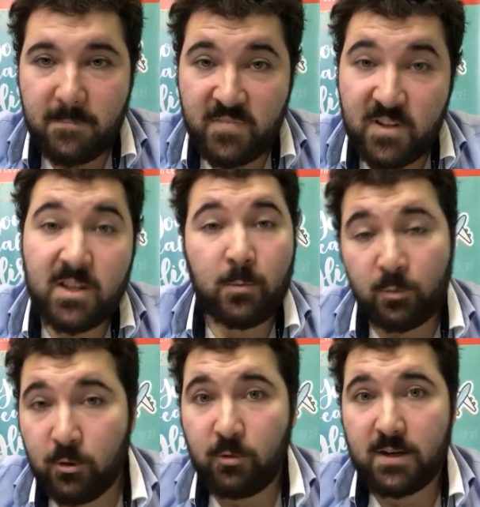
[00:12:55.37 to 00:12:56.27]
feel that
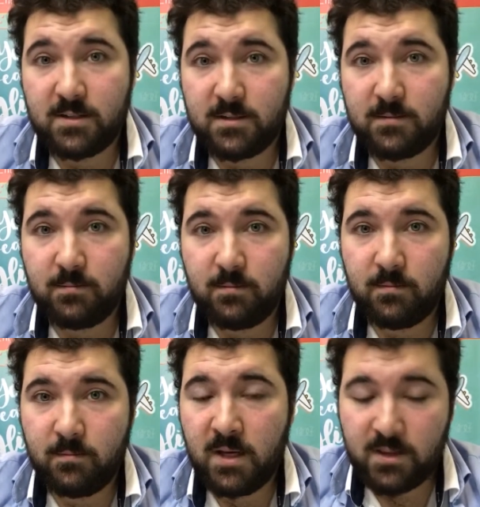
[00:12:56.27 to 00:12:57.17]
progress.
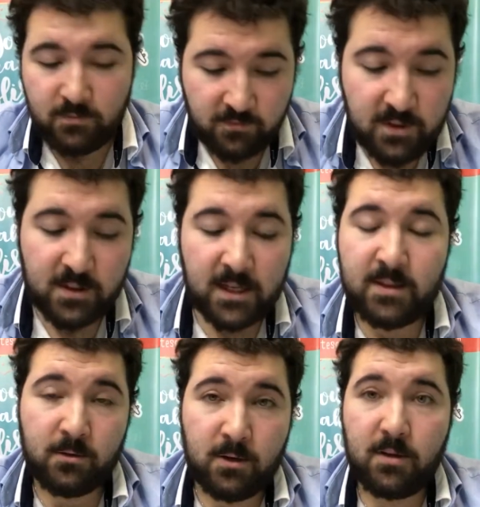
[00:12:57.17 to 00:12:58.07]
Make them feel like
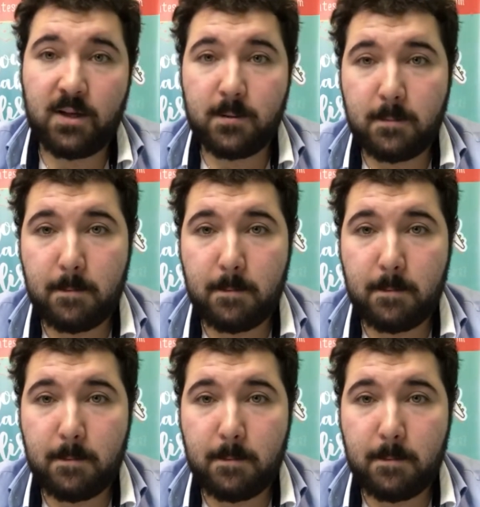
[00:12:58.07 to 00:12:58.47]
they're learning.